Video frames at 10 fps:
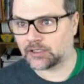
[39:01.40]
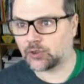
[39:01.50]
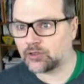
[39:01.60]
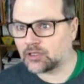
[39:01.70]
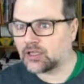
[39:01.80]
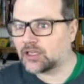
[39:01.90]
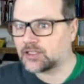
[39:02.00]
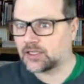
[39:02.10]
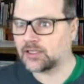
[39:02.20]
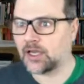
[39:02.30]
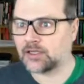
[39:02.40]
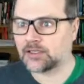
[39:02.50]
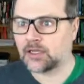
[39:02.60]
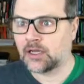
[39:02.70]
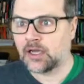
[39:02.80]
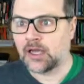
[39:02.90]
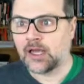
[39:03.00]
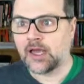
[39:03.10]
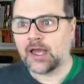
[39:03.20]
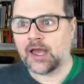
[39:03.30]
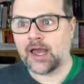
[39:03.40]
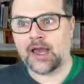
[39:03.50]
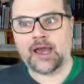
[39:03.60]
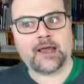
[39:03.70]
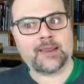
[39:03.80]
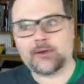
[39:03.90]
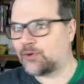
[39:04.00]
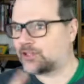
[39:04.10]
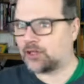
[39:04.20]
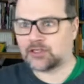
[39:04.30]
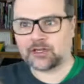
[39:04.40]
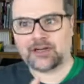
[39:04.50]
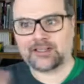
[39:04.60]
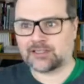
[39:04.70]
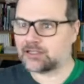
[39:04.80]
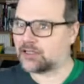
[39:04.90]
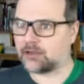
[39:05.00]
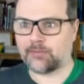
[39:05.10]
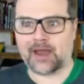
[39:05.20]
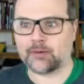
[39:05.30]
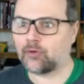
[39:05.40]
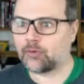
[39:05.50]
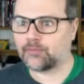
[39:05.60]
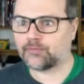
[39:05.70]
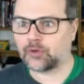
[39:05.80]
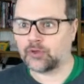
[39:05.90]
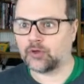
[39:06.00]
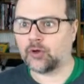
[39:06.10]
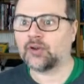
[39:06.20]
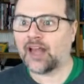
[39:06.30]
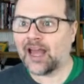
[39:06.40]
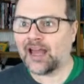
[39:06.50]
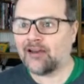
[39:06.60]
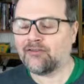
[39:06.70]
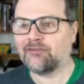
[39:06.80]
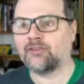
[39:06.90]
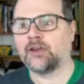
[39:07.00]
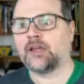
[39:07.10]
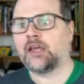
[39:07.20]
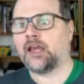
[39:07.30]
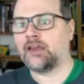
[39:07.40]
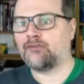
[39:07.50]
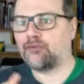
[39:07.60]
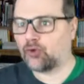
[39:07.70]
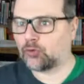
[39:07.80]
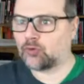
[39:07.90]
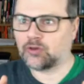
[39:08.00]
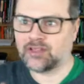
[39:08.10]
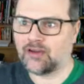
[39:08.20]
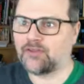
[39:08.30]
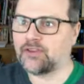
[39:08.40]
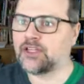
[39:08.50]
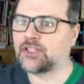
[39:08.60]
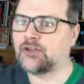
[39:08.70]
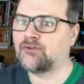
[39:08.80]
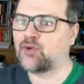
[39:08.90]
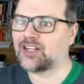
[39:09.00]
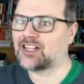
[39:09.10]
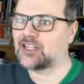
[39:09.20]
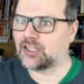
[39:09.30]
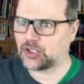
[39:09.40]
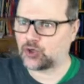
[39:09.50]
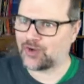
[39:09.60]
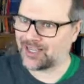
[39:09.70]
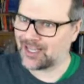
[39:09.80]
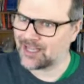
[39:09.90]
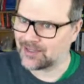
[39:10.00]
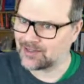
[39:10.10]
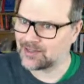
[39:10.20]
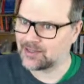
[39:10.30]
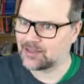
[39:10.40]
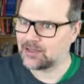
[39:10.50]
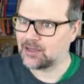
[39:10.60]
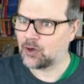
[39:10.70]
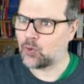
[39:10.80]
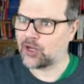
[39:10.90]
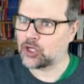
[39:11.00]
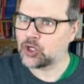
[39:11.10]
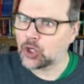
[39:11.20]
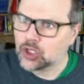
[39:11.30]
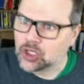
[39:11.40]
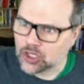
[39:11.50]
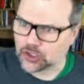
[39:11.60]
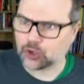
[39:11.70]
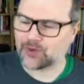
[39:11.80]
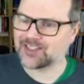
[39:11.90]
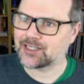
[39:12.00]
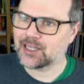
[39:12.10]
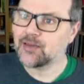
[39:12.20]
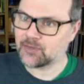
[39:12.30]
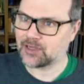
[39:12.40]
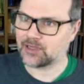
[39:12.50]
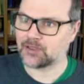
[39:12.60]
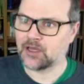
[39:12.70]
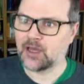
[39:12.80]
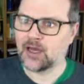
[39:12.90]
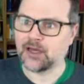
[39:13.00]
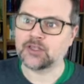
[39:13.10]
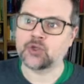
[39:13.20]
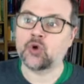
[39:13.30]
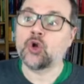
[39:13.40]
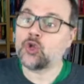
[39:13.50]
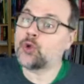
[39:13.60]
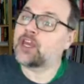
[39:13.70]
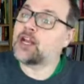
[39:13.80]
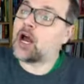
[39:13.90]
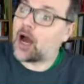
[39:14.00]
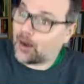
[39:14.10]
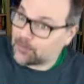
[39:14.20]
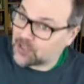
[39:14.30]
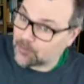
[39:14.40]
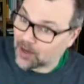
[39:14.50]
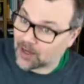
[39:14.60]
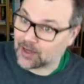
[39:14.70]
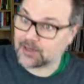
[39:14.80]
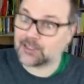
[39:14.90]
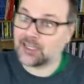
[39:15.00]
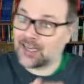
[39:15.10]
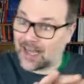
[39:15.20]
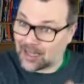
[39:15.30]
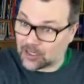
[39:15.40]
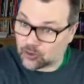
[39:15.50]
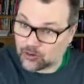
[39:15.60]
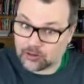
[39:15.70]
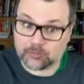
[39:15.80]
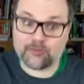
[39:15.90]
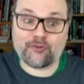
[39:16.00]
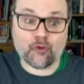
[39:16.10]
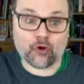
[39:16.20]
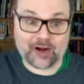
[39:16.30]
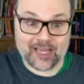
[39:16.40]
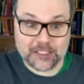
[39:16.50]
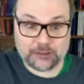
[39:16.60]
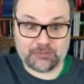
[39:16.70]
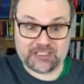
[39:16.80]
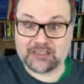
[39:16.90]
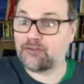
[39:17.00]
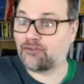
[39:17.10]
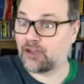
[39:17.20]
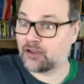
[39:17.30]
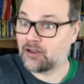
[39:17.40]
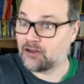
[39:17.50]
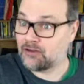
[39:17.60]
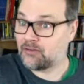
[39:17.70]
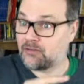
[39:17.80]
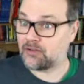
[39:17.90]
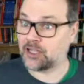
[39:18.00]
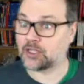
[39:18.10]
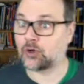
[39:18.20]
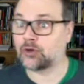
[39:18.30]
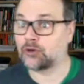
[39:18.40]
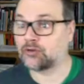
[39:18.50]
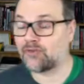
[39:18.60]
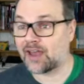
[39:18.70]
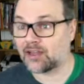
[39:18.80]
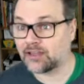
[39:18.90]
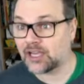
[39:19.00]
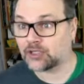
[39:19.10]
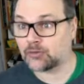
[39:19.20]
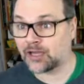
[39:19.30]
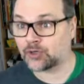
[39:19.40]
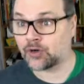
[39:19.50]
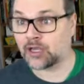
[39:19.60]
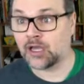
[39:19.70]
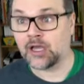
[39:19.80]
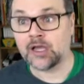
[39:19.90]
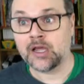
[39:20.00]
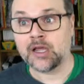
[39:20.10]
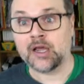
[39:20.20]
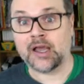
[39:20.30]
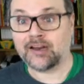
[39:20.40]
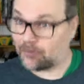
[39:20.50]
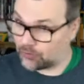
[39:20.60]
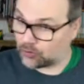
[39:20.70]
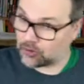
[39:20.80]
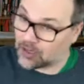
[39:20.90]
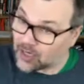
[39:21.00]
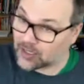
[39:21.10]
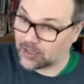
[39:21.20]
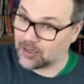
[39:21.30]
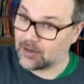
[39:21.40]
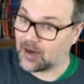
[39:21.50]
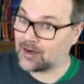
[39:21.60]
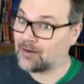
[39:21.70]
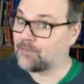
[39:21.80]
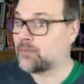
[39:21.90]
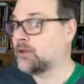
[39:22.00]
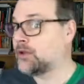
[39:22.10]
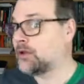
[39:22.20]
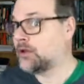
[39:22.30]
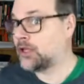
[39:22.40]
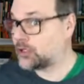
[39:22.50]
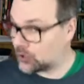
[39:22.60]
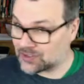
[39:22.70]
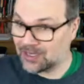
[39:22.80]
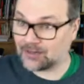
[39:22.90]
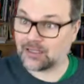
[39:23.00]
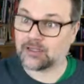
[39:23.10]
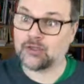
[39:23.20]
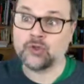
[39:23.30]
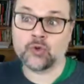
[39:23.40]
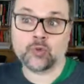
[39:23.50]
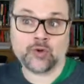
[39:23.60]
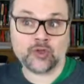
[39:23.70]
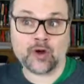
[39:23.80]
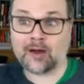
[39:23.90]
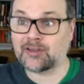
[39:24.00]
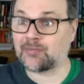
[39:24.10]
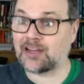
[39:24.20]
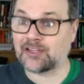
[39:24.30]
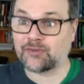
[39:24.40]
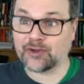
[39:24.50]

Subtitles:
the Dunn's index, and the results aren't necessarily compatible. You don't have a formal definition of what clustering is, or what a good clustering scheme is. And so you can optimize an algorithm for a specific internal validation metric, and if you're lucky, and it turns out that when you optimize for